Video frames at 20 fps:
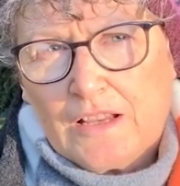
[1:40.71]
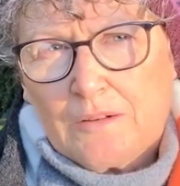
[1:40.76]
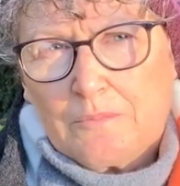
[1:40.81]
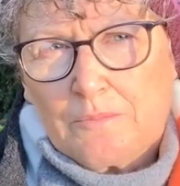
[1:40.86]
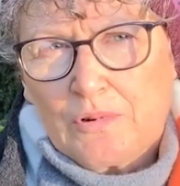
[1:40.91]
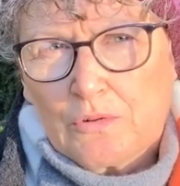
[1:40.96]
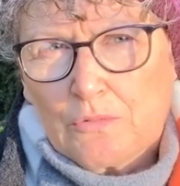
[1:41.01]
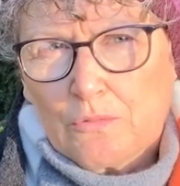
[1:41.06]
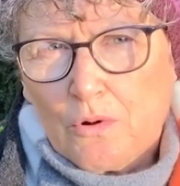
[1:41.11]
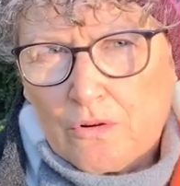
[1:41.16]

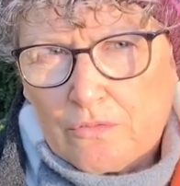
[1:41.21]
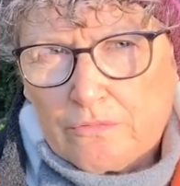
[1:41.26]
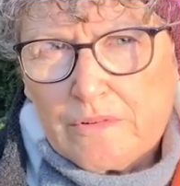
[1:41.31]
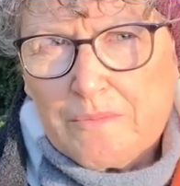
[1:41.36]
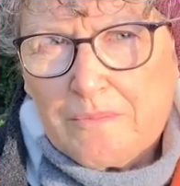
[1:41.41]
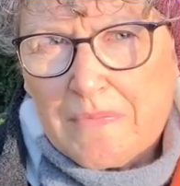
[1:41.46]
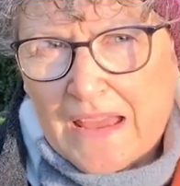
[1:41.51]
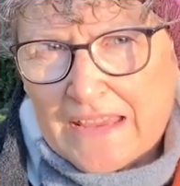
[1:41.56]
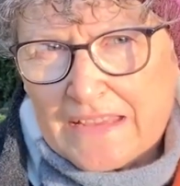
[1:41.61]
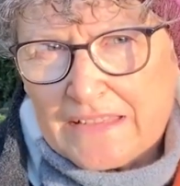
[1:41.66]
But what
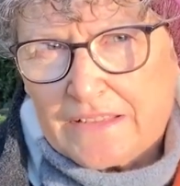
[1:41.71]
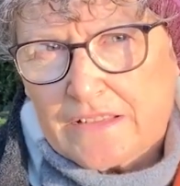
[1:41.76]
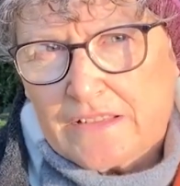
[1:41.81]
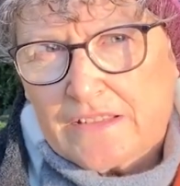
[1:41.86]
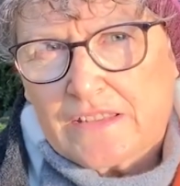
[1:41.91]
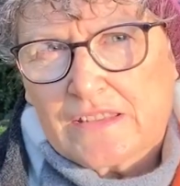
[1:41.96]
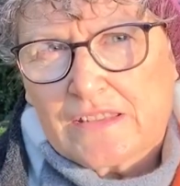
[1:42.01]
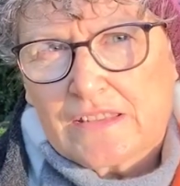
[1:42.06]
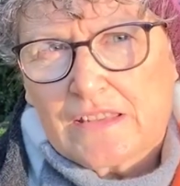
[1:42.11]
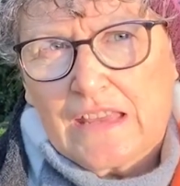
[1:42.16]

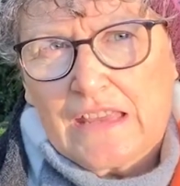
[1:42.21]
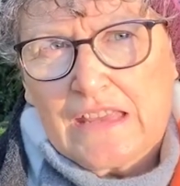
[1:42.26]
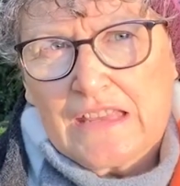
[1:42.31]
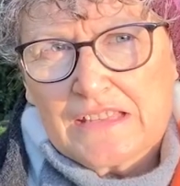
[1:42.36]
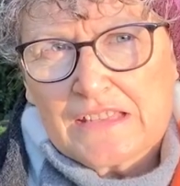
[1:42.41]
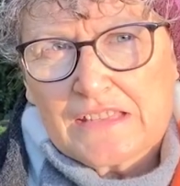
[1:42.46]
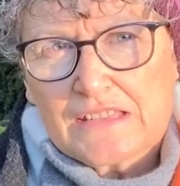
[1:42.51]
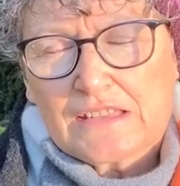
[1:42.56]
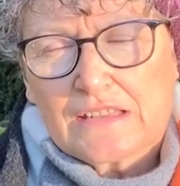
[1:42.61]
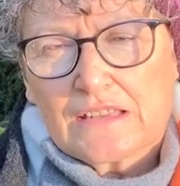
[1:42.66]
remains
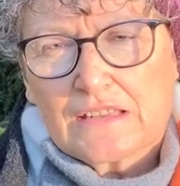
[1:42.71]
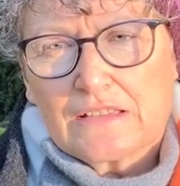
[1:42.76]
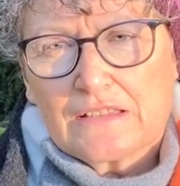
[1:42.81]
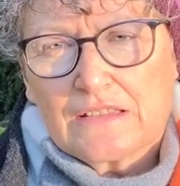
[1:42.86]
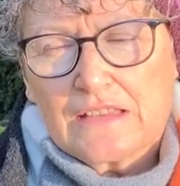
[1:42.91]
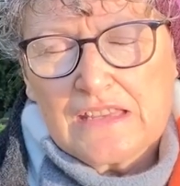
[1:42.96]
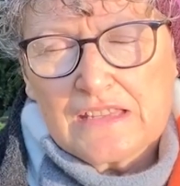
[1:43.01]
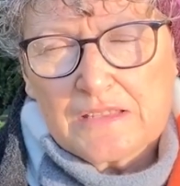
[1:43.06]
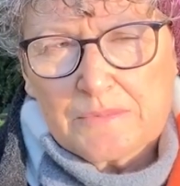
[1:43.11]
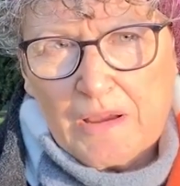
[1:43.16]
is
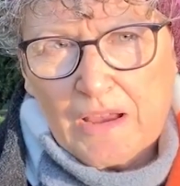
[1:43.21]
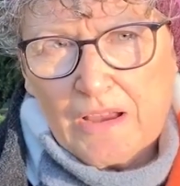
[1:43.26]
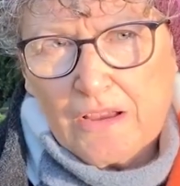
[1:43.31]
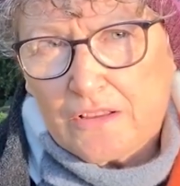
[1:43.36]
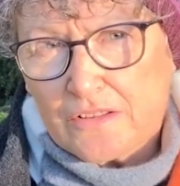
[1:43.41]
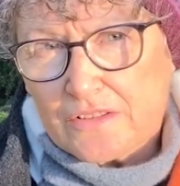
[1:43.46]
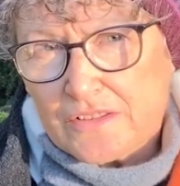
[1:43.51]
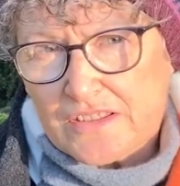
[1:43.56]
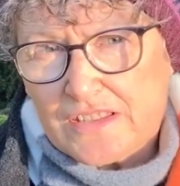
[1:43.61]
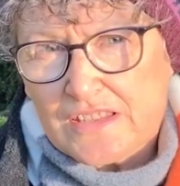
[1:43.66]
these
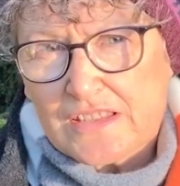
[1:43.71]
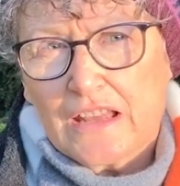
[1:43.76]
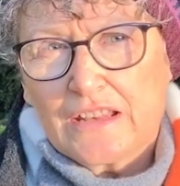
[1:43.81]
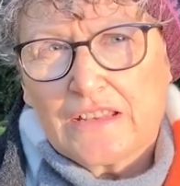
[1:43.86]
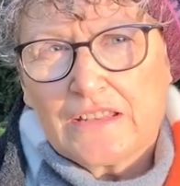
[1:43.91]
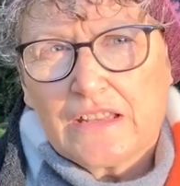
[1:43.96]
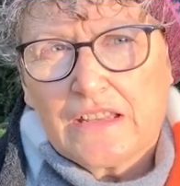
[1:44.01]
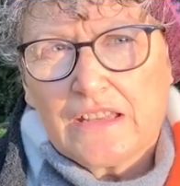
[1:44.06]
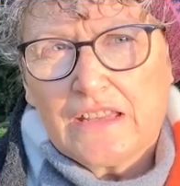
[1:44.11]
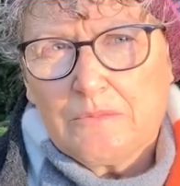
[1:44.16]
paths,
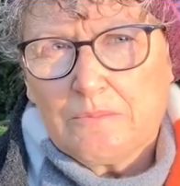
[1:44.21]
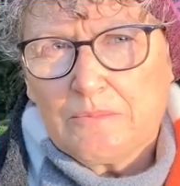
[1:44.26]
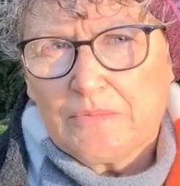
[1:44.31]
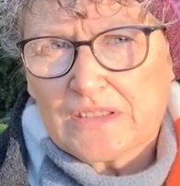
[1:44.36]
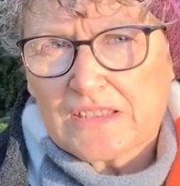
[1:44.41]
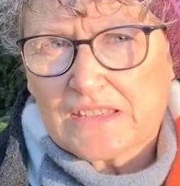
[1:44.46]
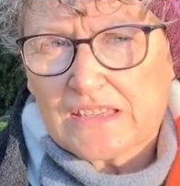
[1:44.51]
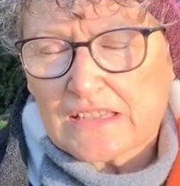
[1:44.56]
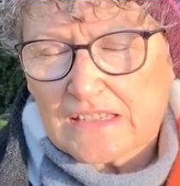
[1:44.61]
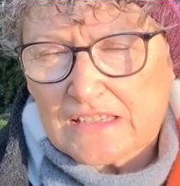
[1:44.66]
and in
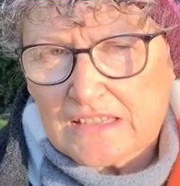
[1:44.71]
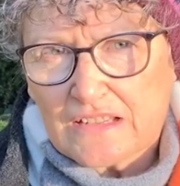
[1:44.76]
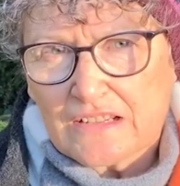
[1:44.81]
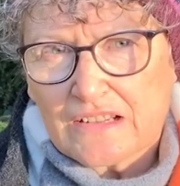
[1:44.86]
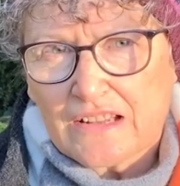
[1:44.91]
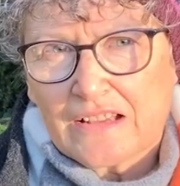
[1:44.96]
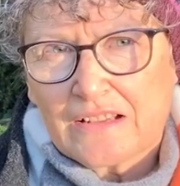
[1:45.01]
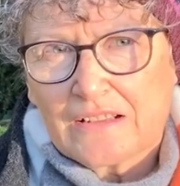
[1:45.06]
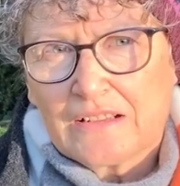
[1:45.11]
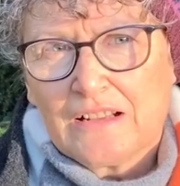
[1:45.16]

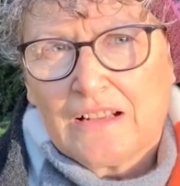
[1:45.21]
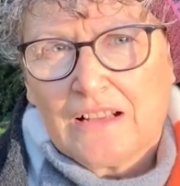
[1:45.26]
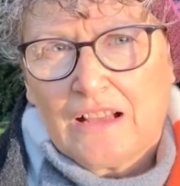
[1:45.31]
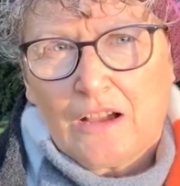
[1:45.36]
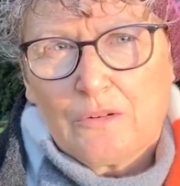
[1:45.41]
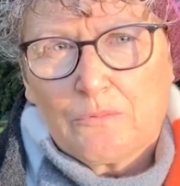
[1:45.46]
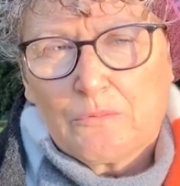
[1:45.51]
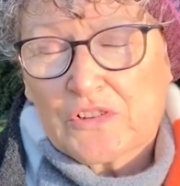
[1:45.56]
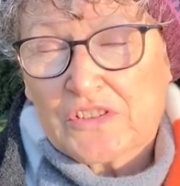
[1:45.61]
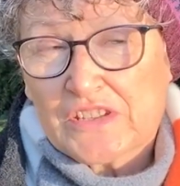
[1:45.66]
particular,
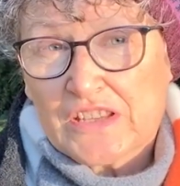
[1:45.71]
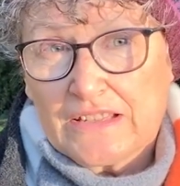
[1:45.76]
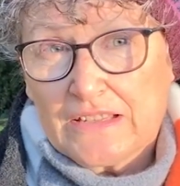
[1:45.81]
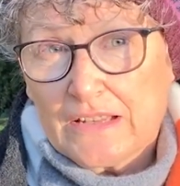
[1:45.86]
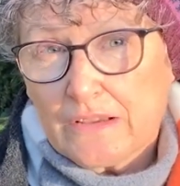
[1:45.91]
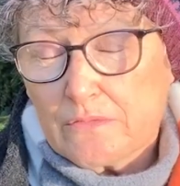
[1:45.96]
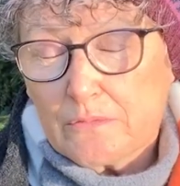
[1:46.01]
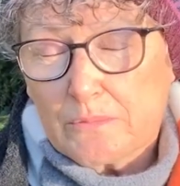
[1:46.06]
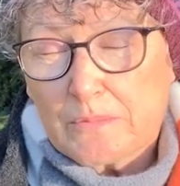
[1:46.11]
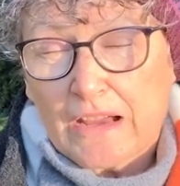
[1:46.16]
and what I
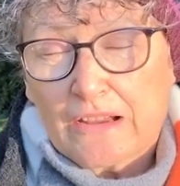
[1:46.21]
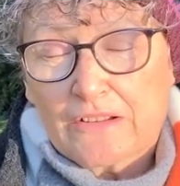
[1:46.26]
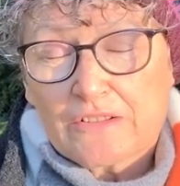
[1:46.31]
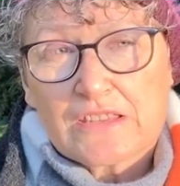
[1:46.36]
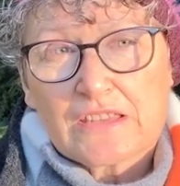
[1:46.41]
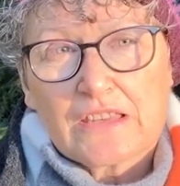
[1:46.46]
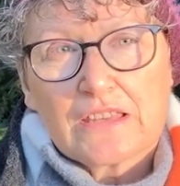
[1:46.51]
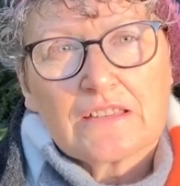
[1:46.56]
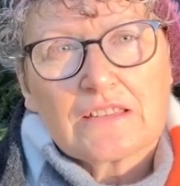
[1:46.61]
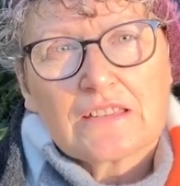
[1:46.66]
love
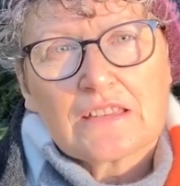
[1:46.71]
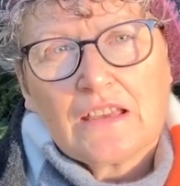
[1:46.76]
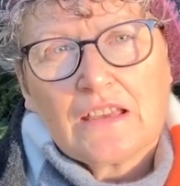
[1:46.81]
about it,